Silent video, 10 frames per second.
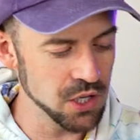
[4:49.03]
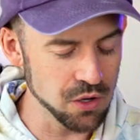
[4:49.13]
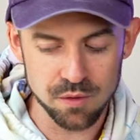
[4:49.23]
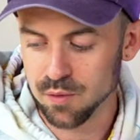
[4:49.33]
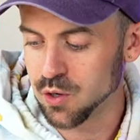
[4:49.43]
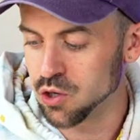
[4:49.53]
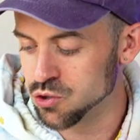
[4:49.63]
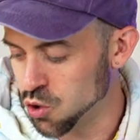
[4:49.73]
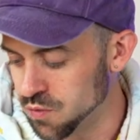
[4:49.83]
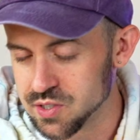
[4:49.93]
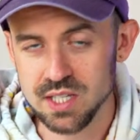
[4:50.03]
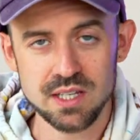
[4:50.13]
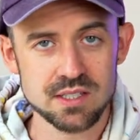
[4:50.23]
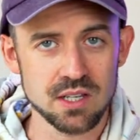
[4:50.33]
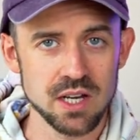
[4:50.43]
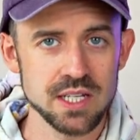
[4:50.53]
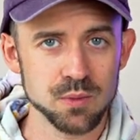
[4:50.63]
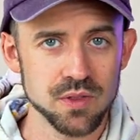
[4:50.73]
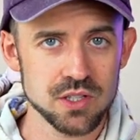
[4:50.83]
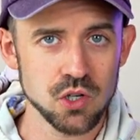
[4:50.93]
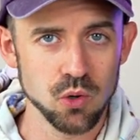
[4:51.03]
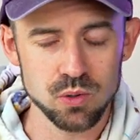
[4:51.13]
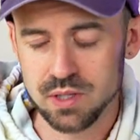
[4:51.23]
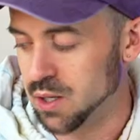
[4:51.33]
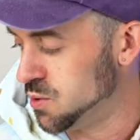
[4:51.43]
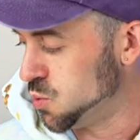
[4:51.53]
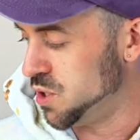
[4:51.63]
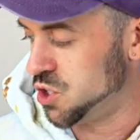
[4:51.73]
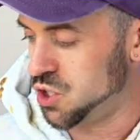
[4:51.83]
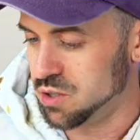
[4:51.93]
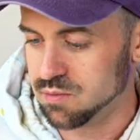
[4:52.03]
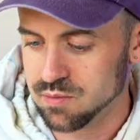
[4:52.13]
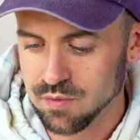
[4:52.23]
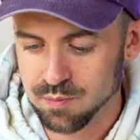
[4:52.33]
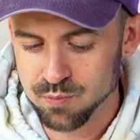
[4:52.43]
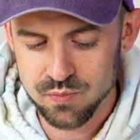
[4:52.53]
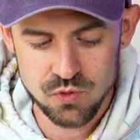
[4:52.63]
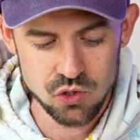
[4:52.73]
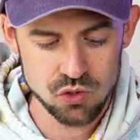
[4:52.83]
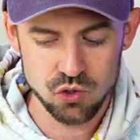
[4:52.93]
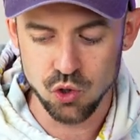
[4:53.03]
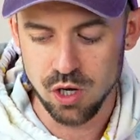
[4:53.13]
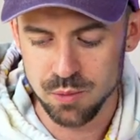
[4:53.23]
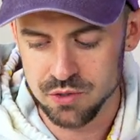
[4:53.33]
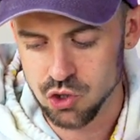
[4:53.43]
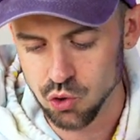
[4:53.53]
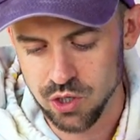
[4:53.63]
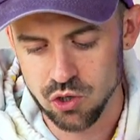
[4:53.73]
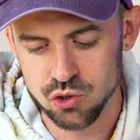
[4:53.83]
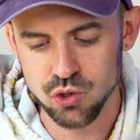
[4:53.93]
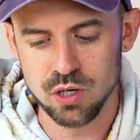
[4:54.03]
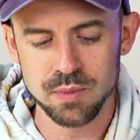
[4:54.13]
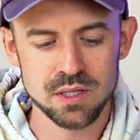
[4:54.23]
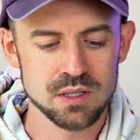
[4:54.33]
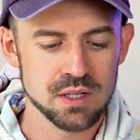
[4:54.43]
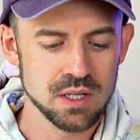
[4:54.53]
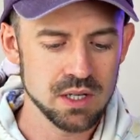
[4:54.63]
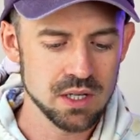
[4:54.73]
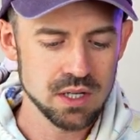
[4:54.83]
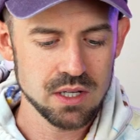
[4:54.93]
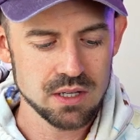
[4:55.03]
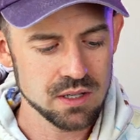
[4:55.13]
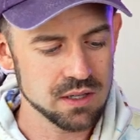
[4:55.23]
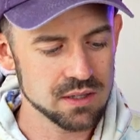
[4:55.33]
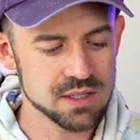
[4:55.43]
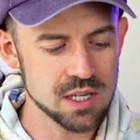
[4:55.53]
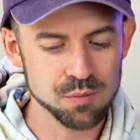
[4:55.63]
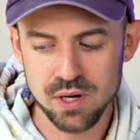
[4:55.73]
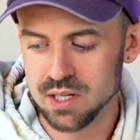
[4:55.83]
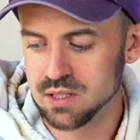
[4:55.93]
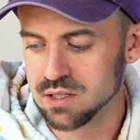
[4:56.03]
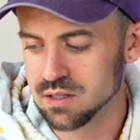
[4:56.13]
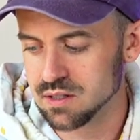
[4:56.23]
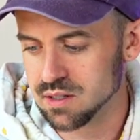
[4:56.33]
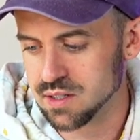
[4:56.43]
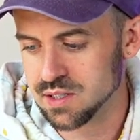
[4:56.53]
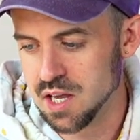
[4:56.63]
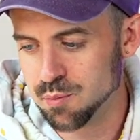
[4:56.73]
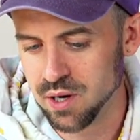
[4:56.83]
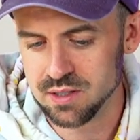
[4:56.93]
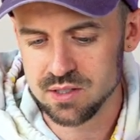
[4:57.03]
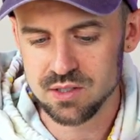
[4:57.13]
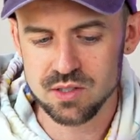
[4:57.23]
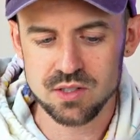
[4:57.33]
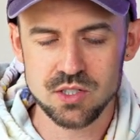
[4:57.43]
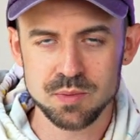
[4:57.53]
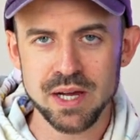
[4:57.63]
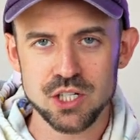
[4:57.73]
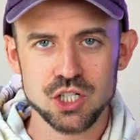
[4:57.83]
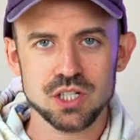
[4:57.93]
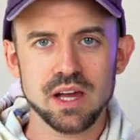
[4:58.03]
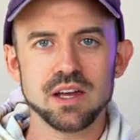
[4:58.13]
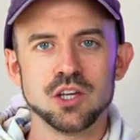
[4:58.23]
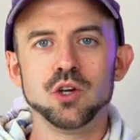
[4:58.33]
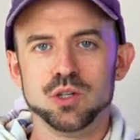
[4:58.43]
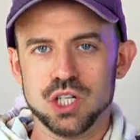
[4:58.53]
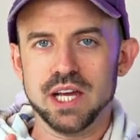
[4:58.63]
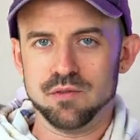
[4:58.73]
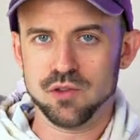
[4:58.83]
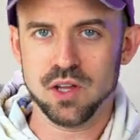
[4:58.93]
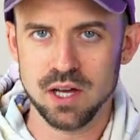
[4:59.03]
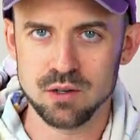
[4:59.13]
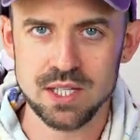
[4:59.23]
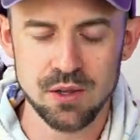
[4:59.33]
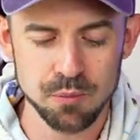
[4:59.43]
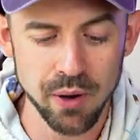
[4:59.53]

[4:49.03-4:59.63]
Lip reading: You know, controversy aside with this whole Killswitch drama and the Joy-Con drama, Dbrand smash usually everything else out the